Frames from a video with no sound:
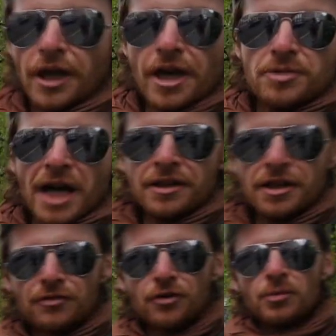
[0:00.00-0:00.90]
My name's
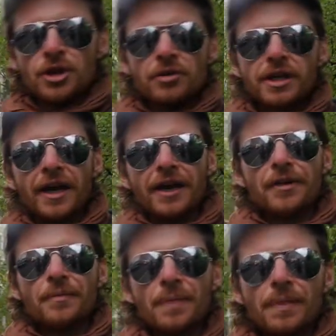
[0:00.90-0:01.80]
Andy from UK.
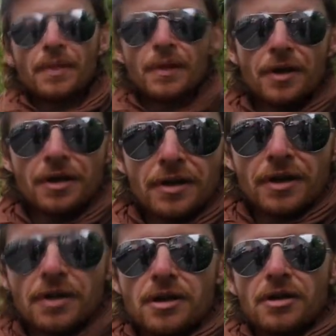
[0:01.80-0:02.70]

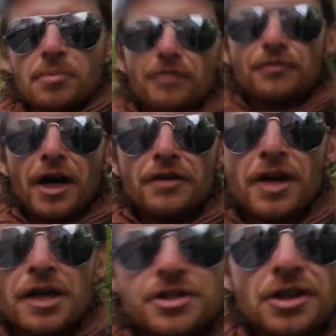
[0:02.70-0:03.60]
About 5
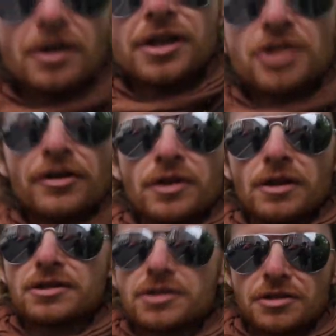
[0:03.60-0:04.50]
years ago, I
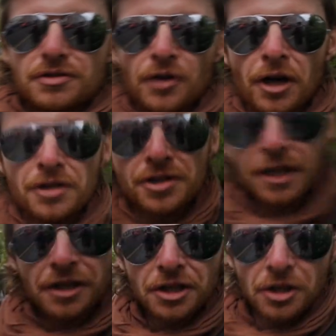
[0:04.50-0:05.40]
travelled as far as
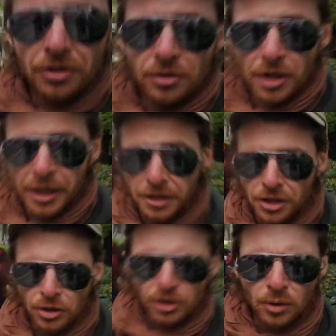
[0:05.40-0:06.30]
I could
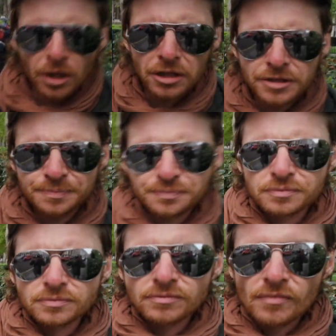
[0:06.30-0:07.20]
go in the world.
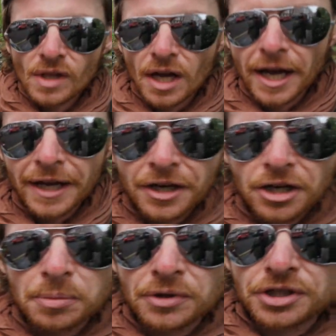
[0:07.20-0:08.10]
I
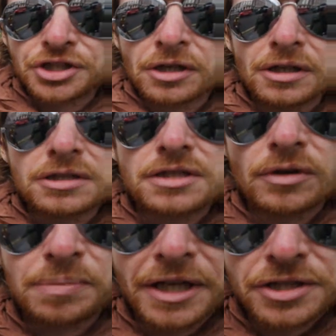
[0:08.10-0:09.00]
ended up in the jungles of
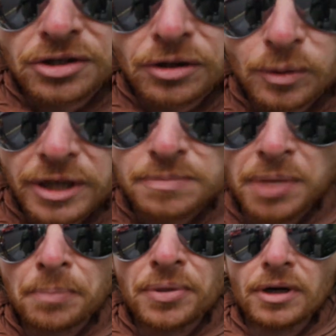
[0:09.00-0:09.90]
a place called West
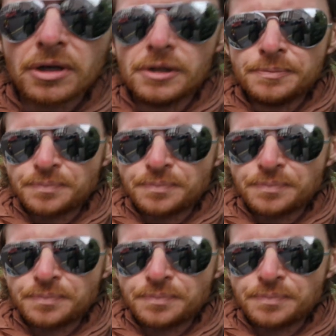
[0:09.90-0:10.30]
Papua.